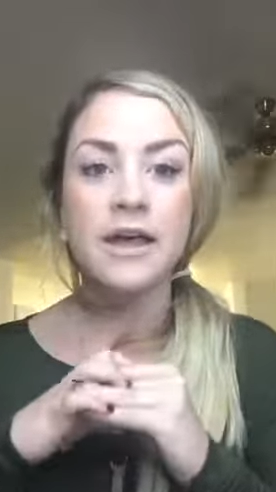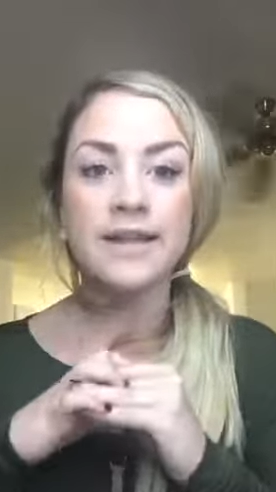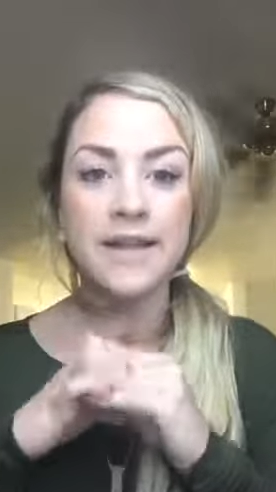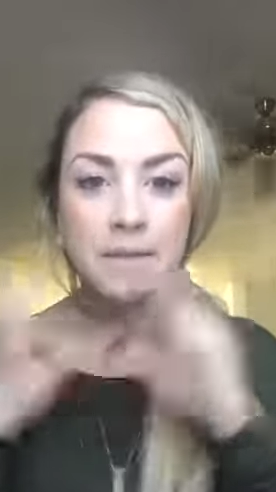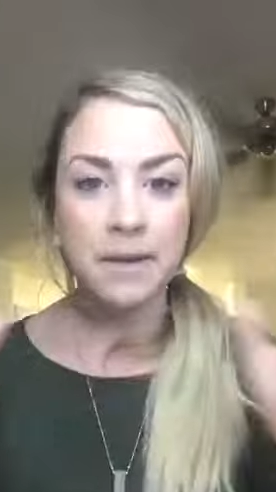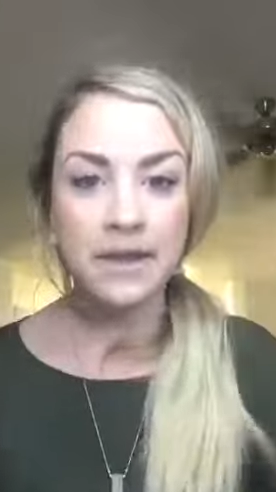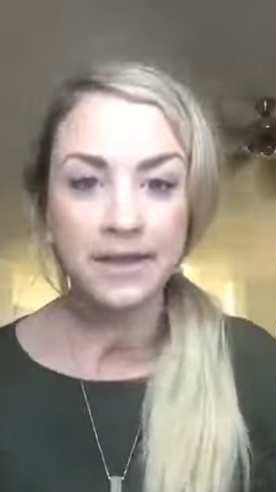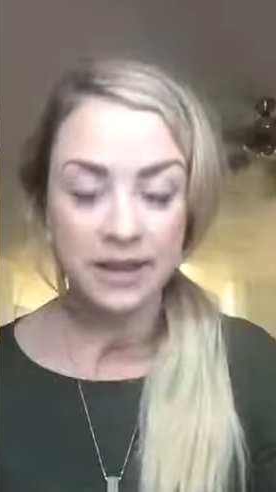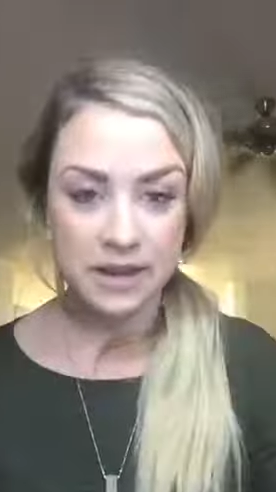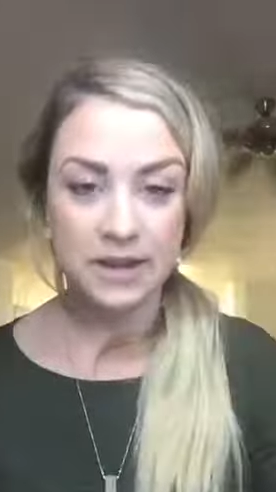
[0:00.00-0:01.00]
It's an
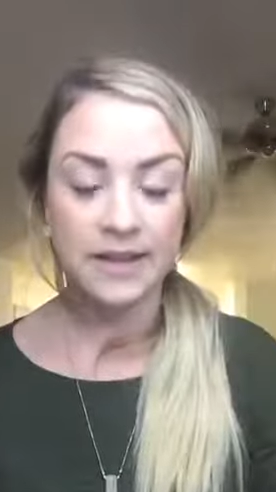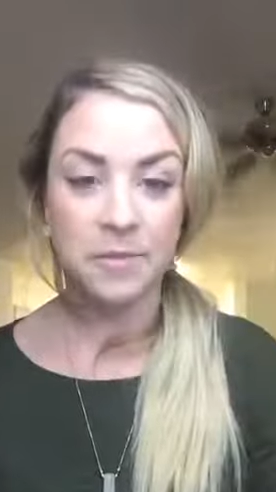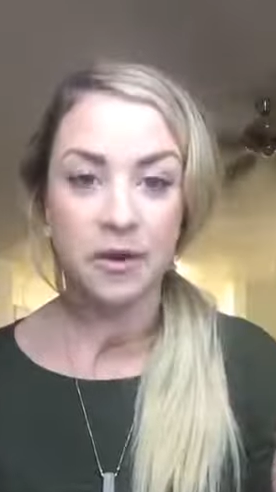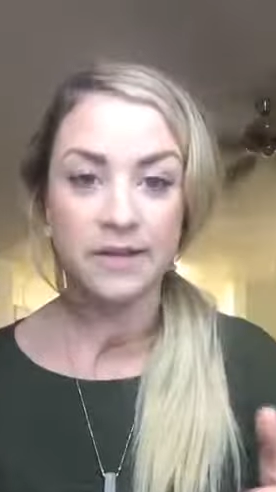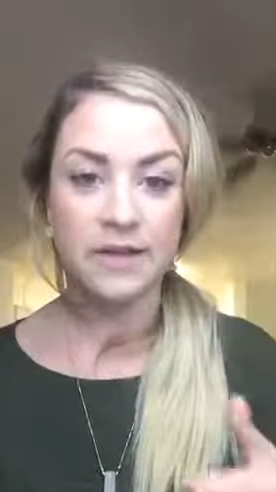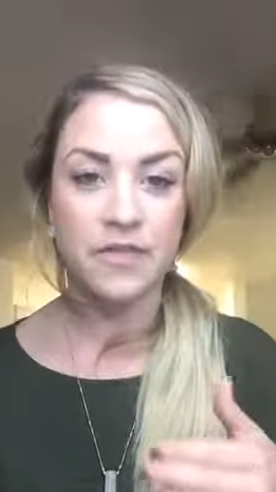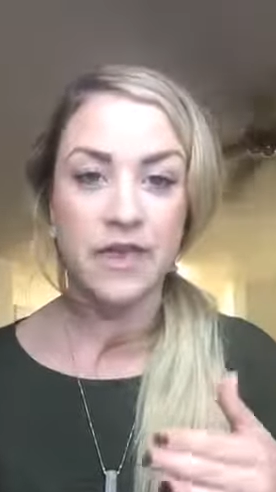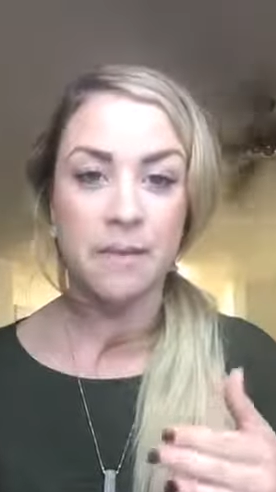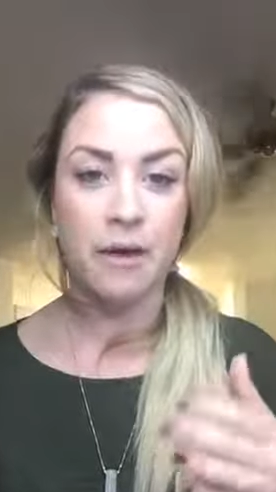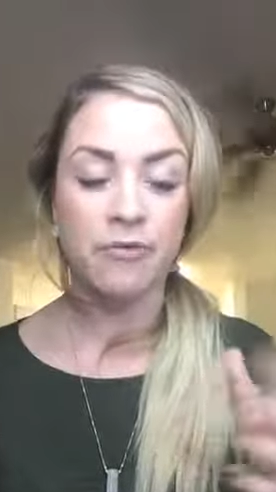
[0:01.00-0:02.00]
amazing experience to
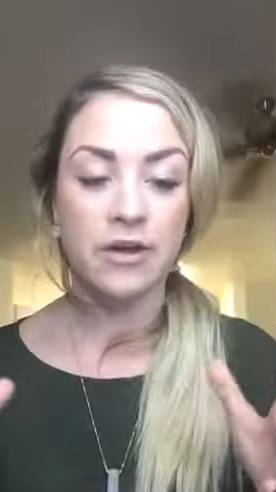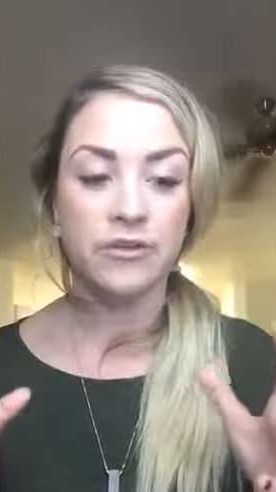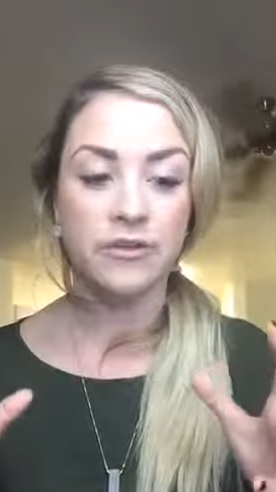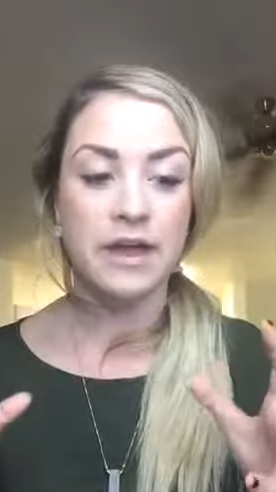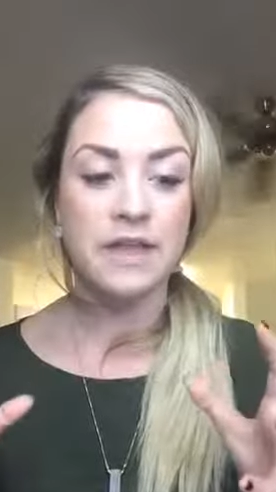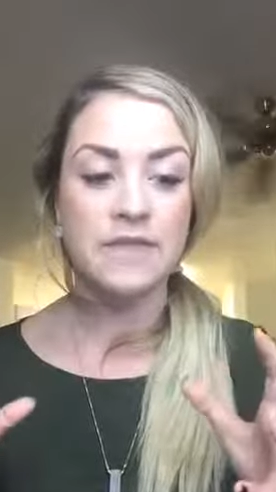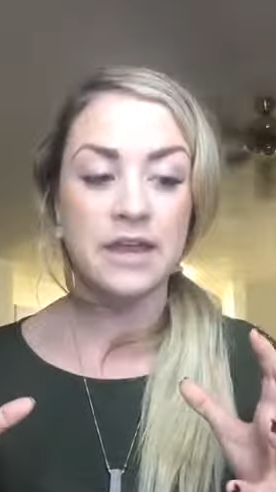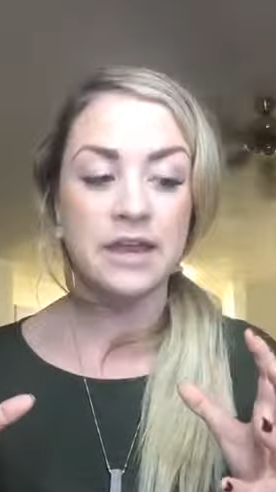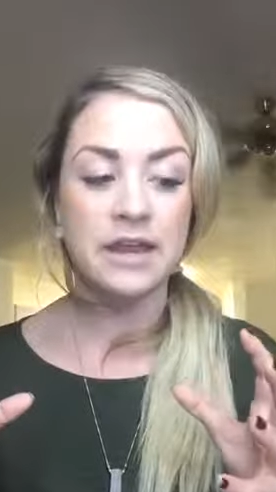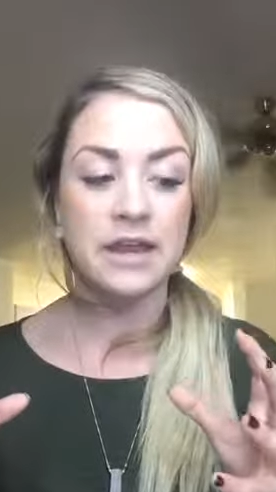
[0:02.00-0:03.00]
think about, rather
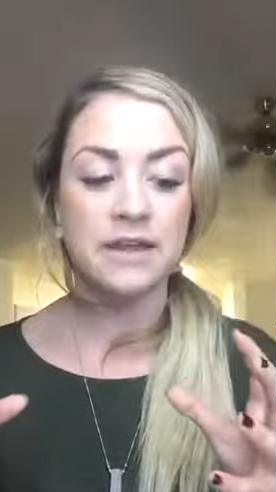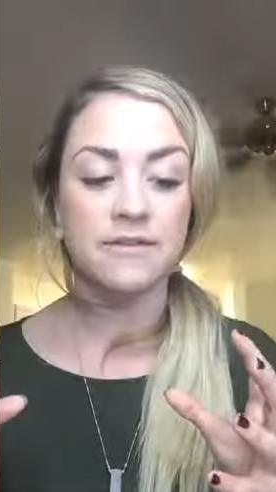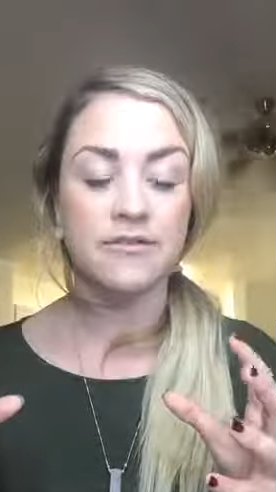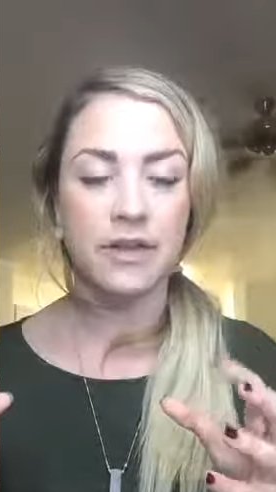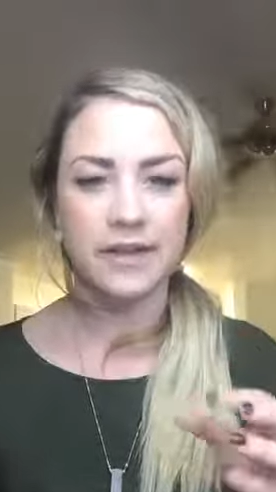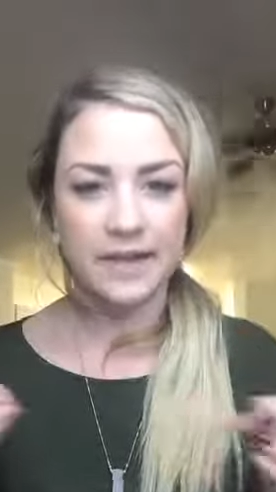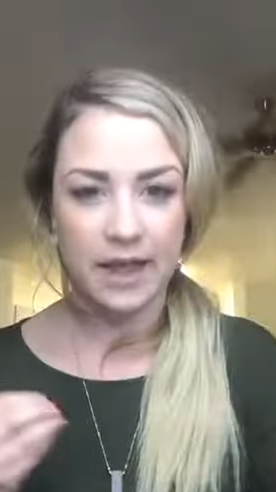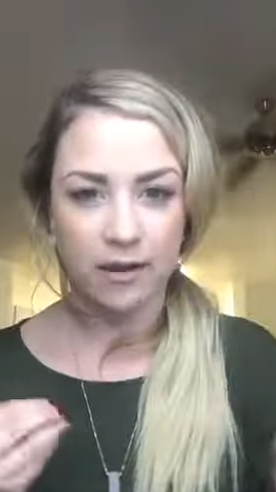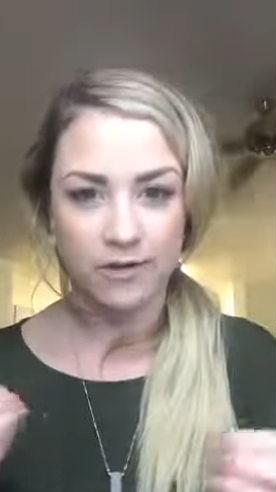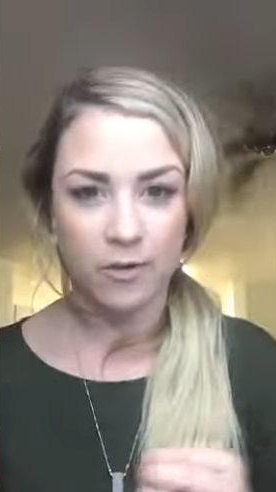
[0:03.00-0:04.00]
than needing to feel
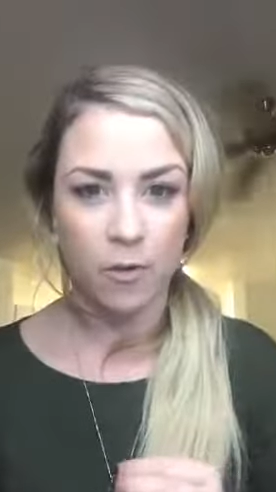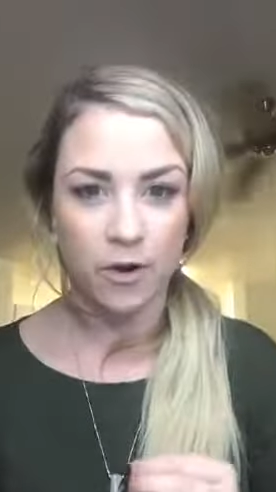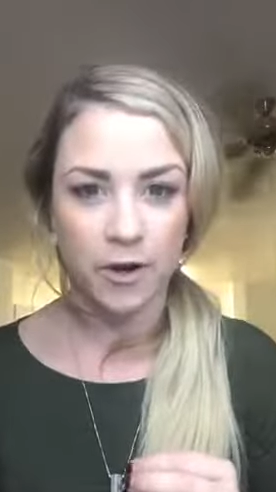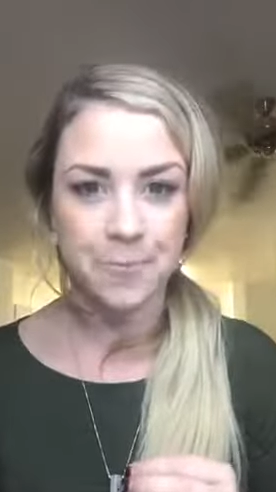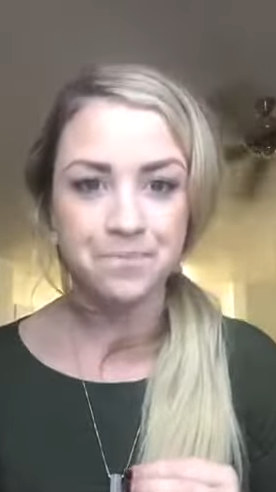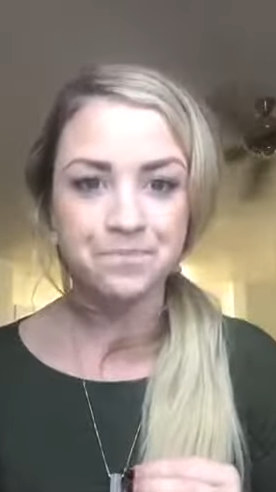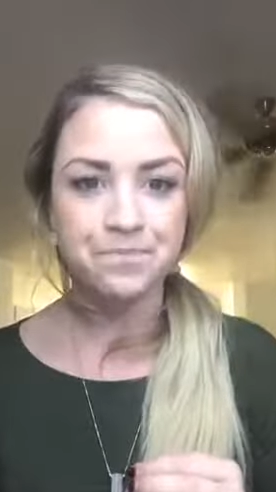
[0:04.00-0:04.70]
scarce or